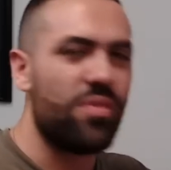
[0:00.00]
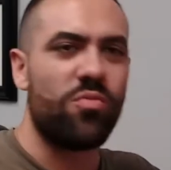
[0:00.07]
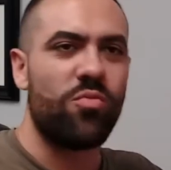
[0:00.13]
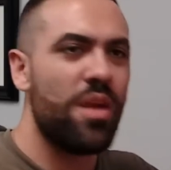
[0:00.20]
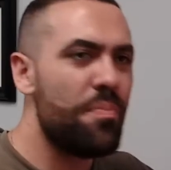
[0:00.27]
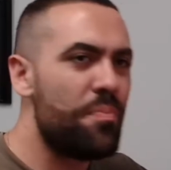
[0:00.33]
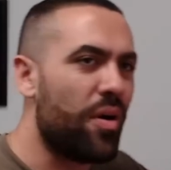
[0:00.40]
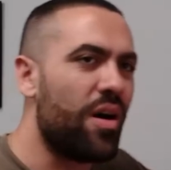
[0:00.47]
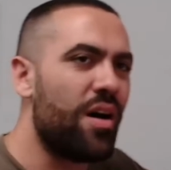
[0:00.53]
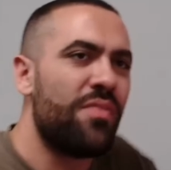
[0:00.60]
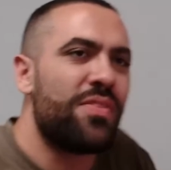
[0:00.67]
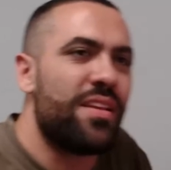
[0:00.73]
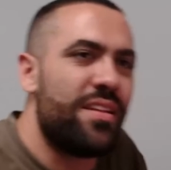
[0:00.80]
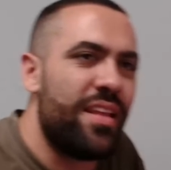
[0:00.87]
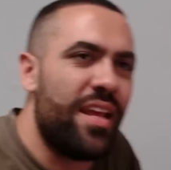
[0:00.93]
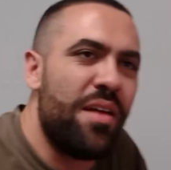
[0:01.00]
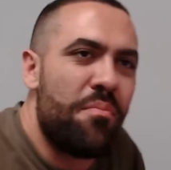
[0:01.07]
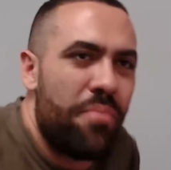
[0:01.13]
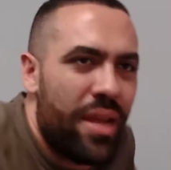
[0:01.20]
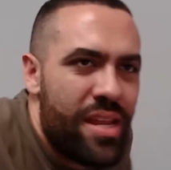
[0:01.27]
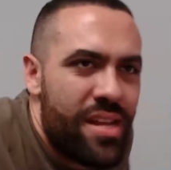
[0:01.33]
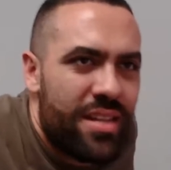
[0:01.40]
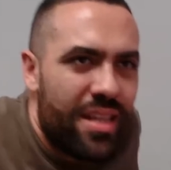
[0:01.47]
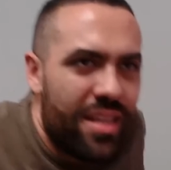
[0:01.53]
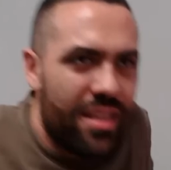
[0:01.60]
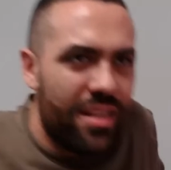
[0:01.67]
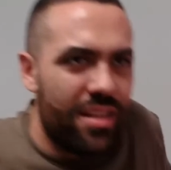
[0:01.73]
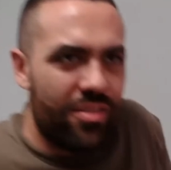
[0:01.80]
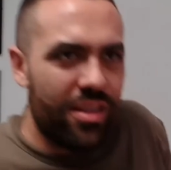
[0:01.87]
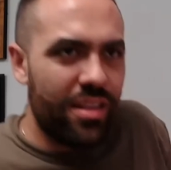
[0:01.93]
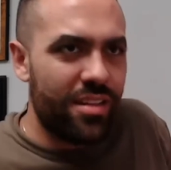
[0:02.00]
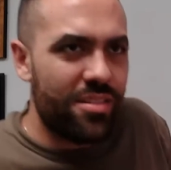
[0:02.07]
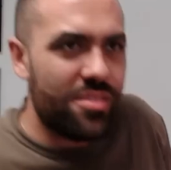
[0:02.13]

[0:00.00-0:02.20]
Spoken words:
rip off the damn Band-Aid, right?